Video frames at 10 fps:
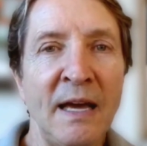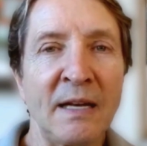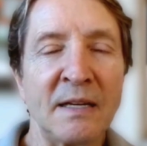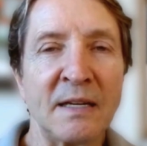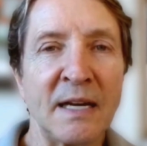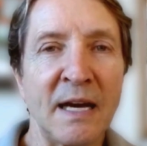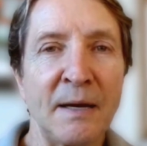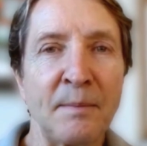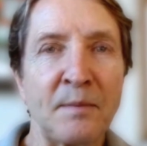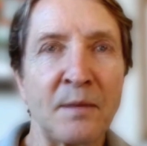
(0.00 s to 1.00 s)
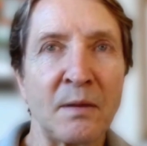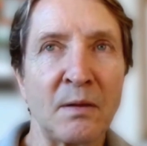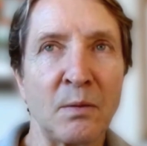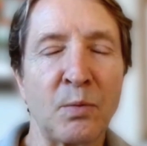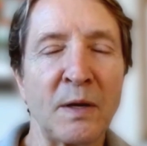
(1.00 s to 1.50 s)
And
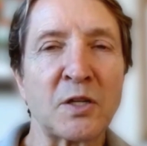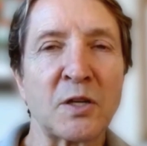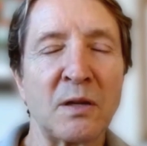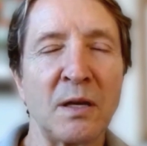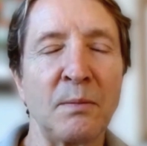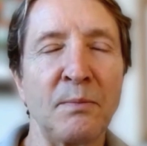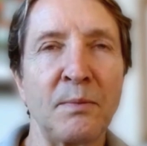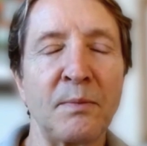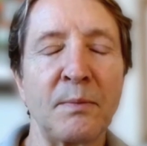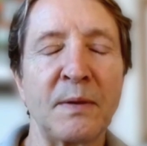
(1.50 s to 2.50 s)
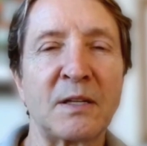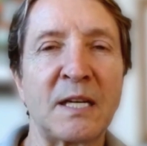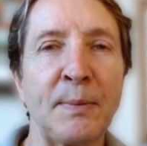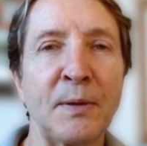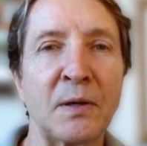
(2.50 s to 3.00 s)
the
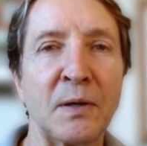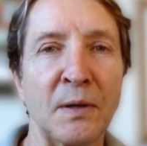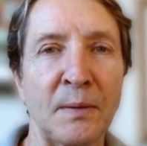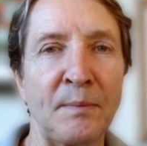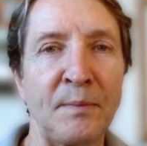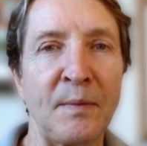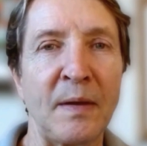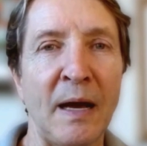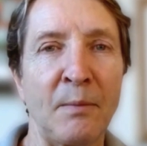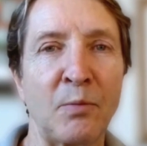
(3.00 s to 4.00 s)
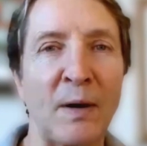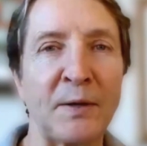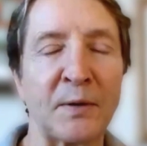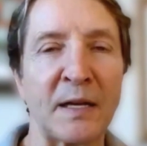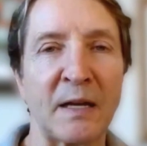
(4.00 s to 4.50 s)
typical
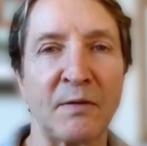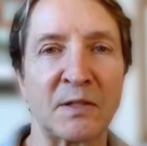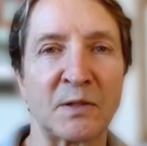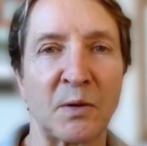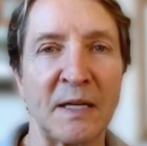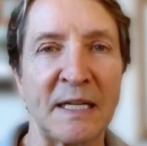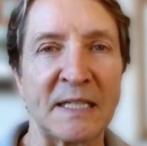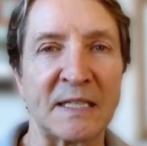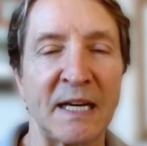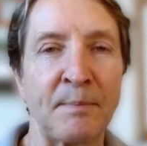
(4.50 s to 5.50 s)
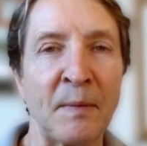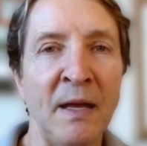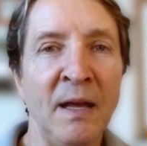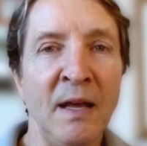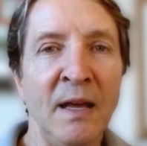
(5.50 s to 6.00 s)
rendering of the story is that
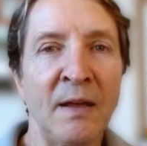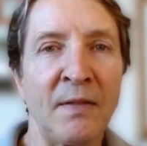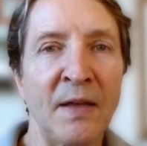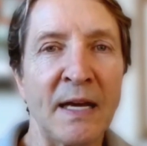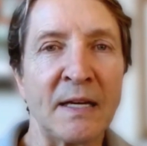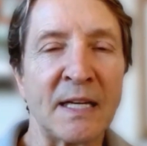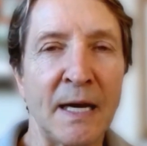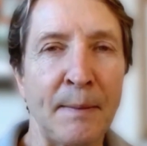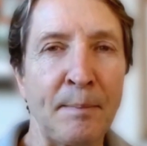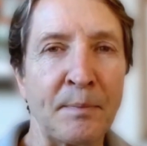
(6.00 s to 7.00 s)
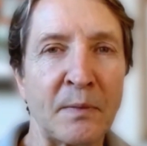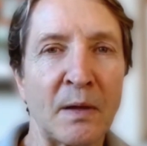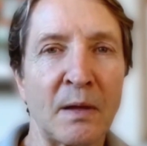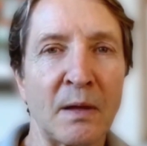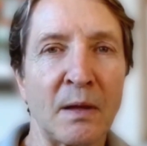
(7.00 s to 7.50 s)

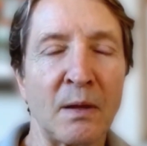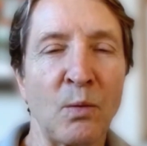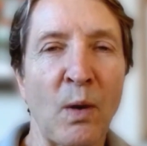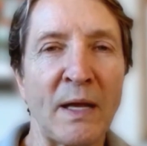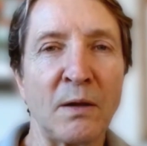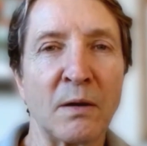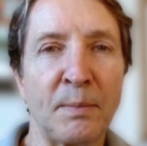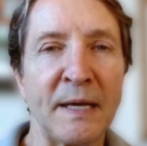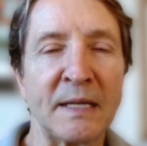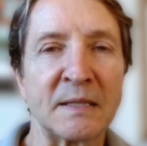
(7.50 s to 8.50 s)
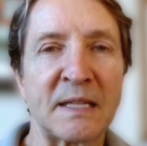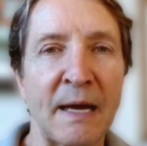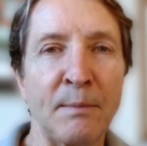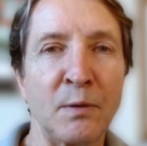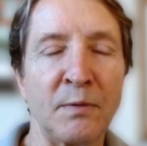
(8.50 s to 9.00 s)
the white Europeans
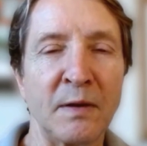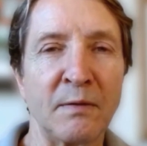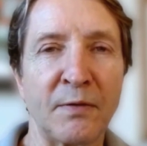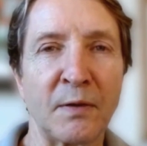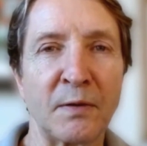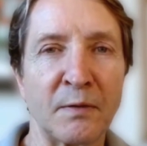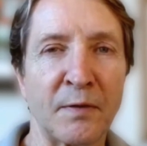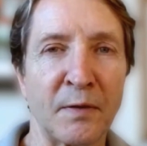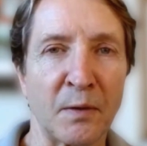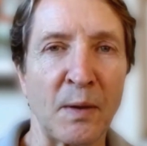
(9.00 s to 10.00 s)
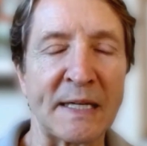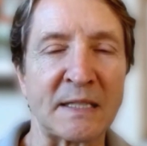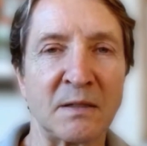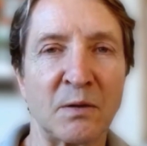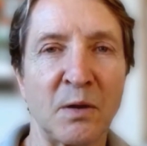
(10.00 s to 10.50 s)
kept moving further and further
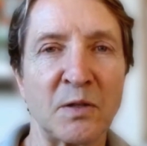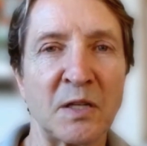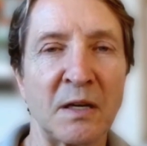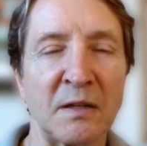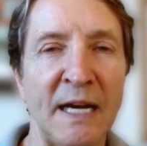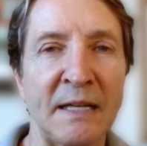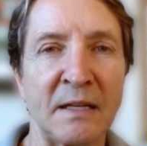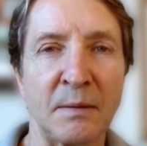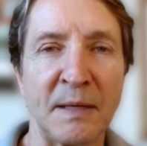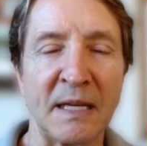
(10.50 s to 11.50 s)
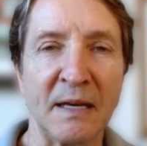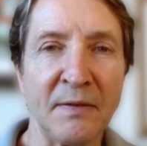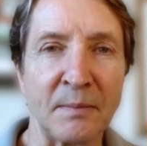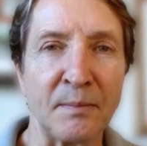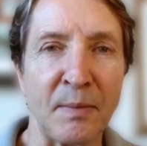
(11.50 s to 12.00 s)
west, encroaching on land that had been
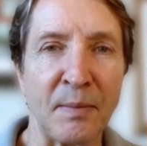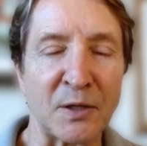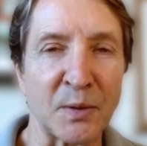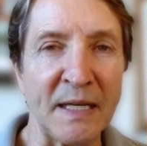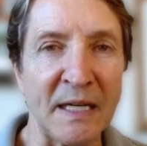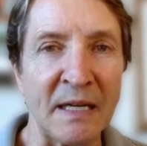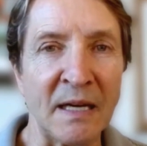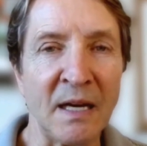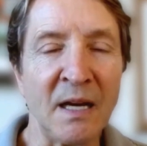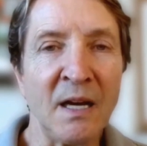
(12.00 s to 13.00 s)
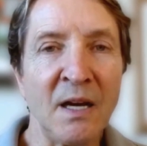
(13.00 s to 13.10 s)
given by treaty